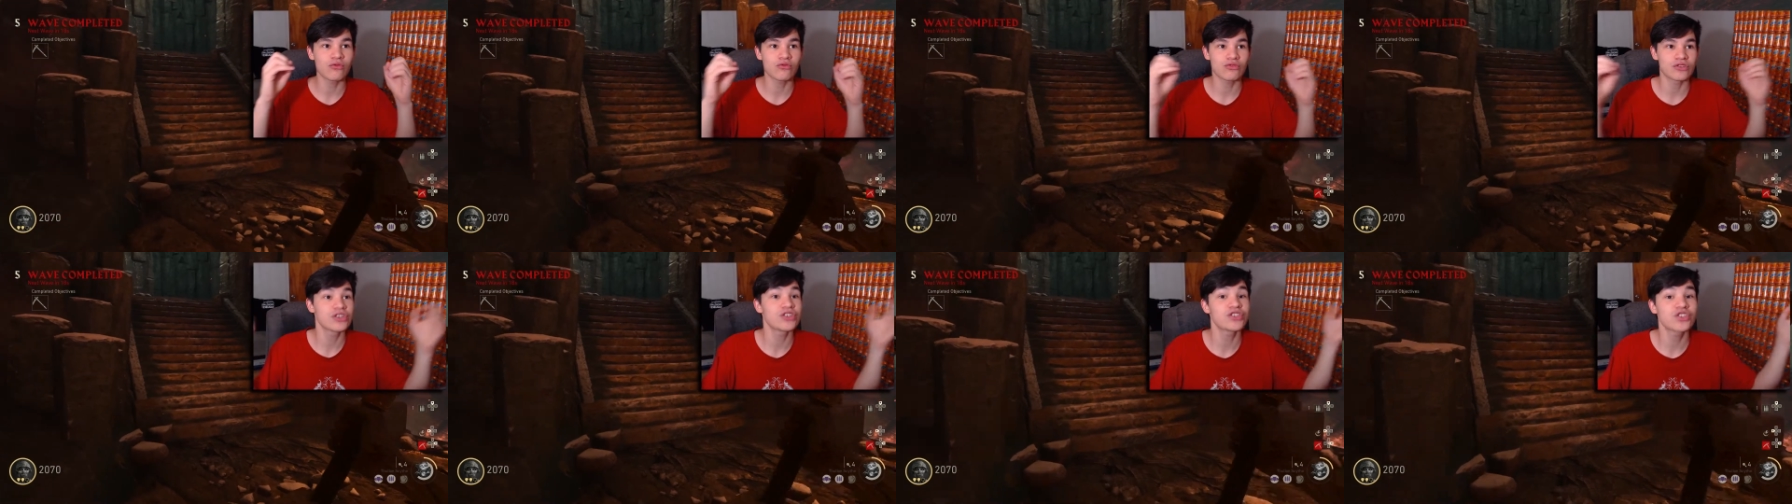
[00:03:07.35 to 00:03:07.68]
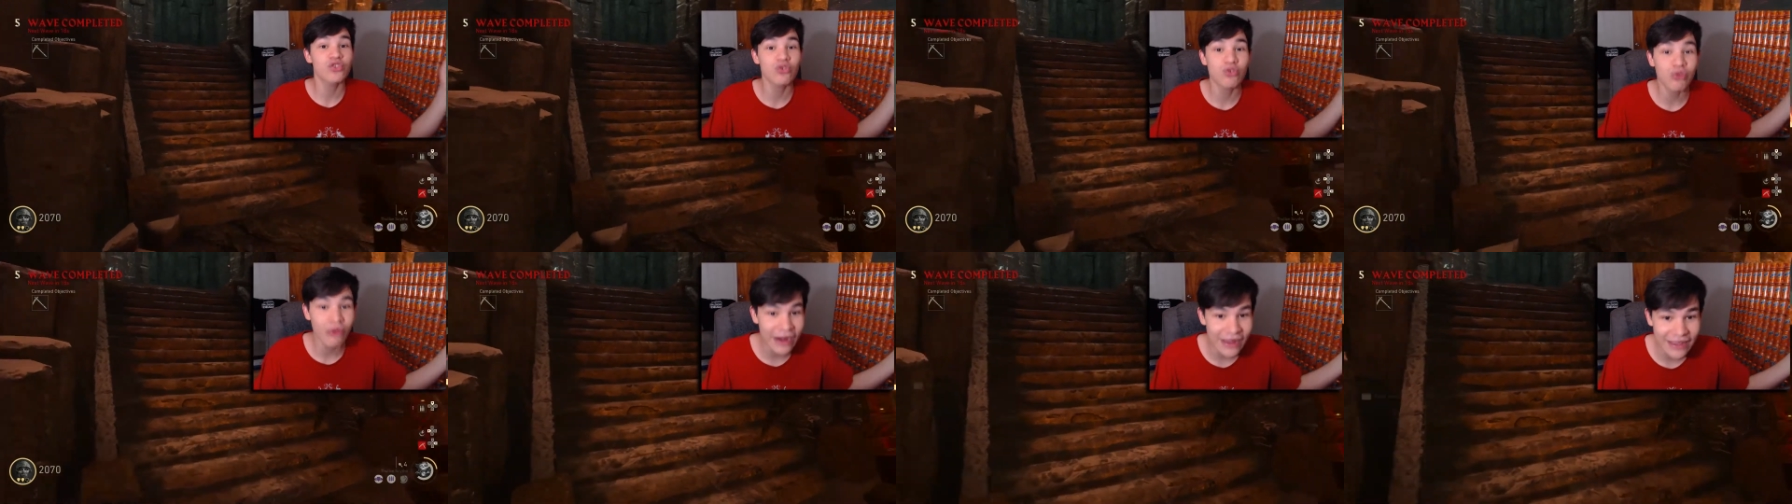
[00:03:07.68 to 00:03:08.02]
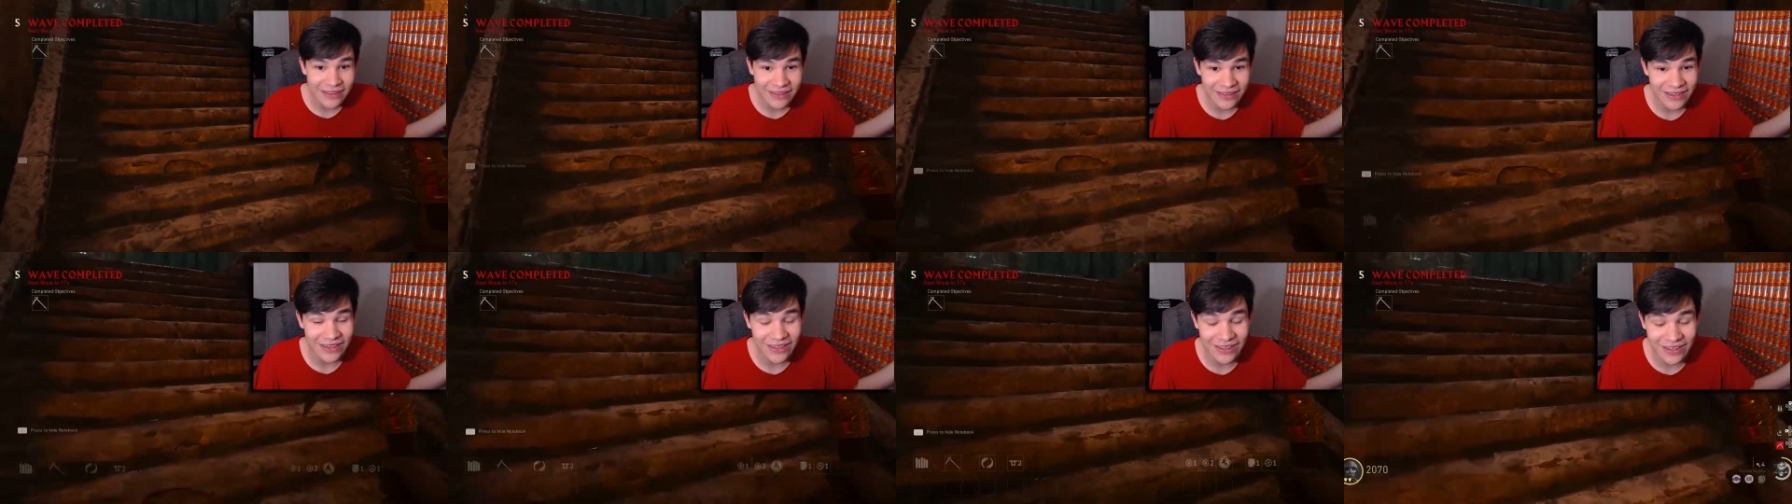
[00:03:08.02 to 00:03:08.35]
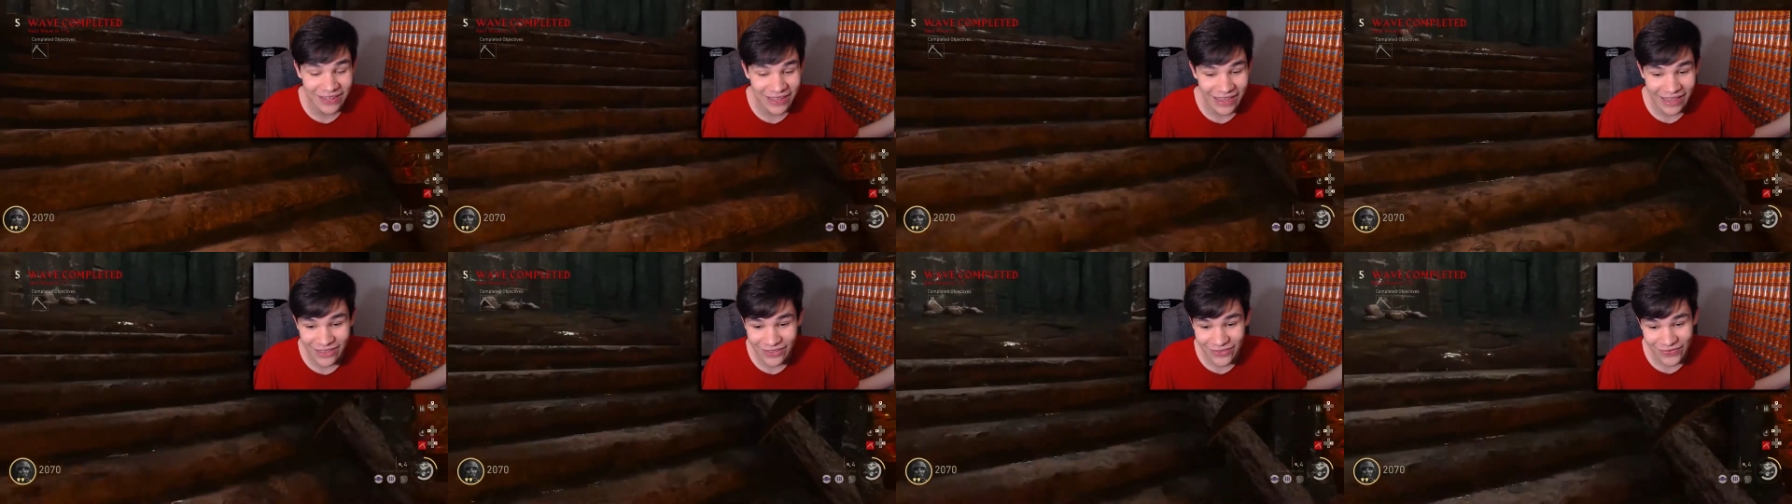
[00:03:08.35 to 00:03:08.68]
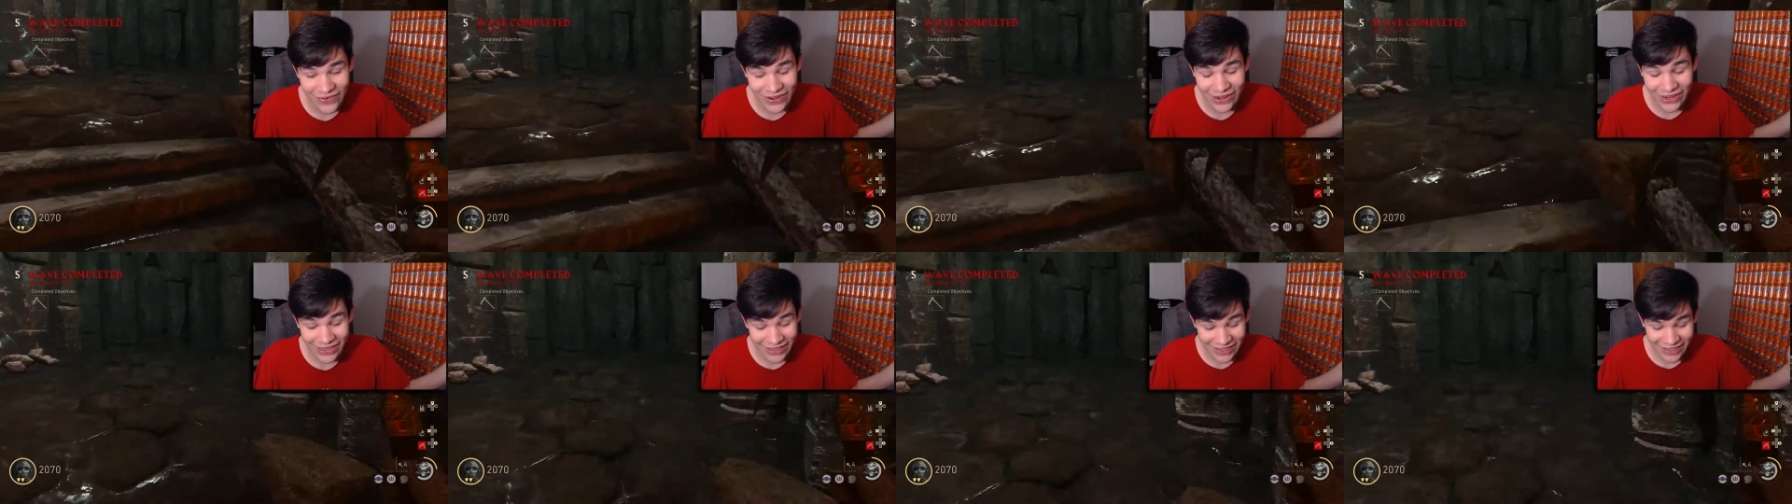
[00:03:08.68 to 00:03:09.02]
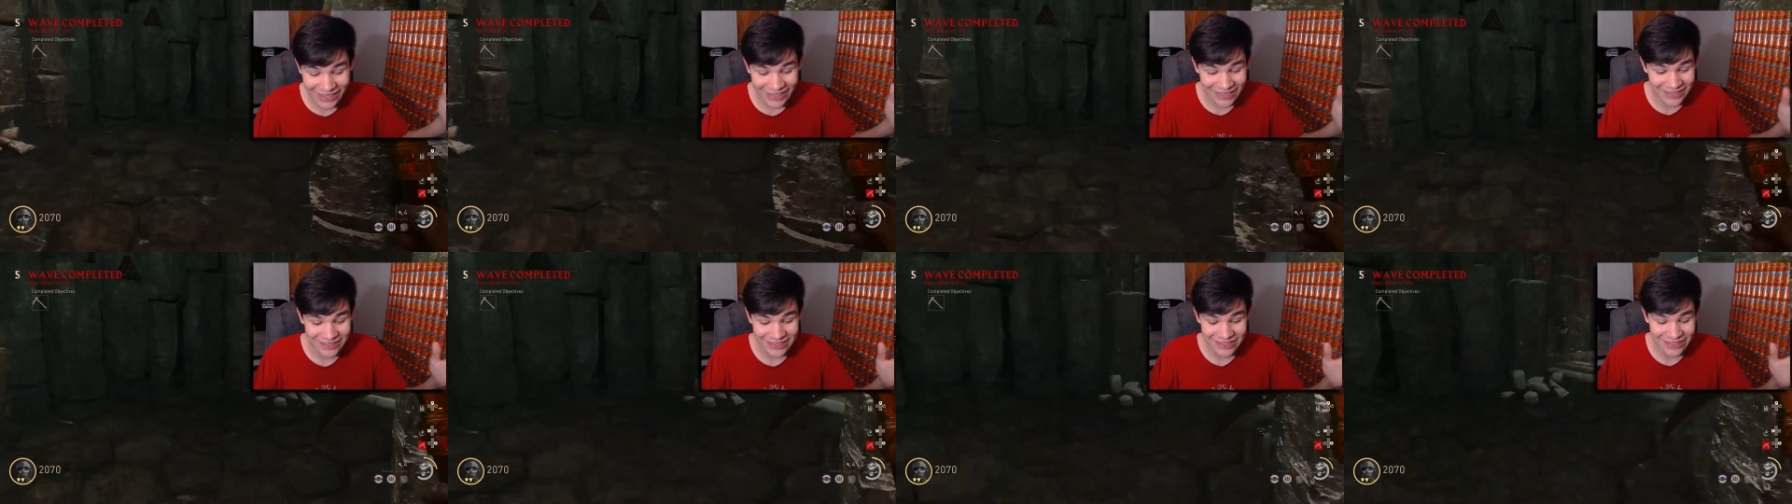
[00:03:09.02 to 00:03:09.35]
just crazy to say the very
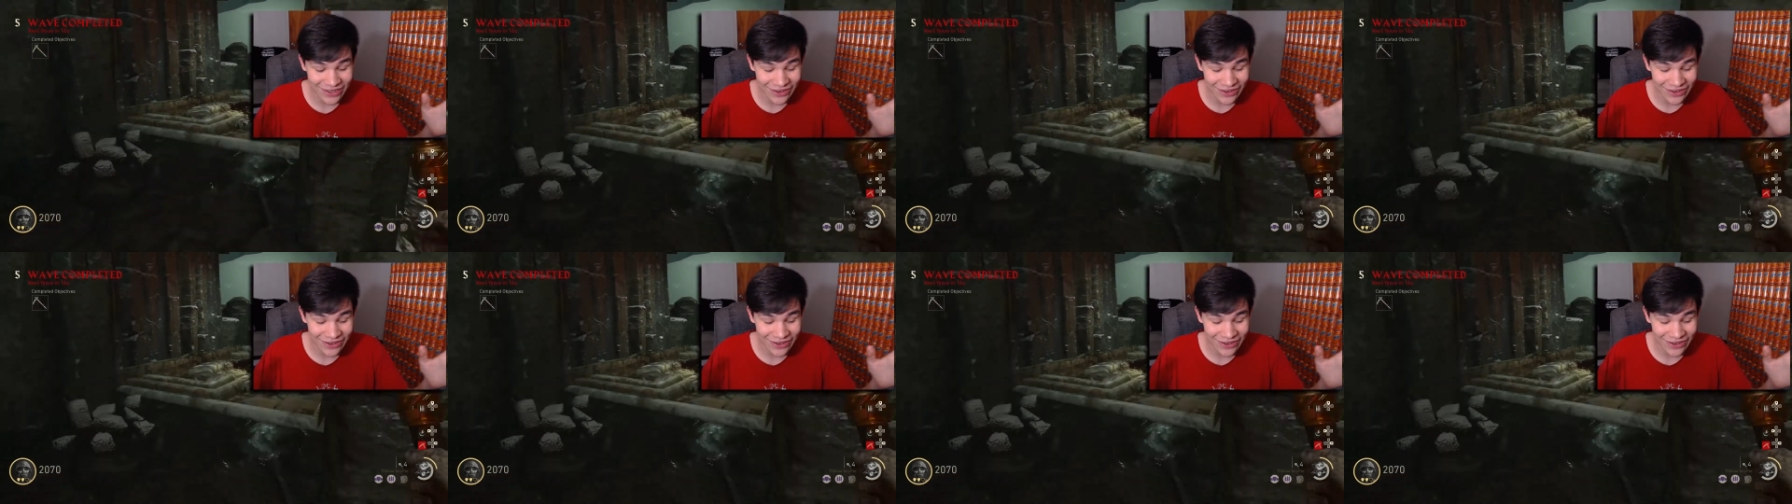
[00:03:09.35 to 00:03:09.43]
least.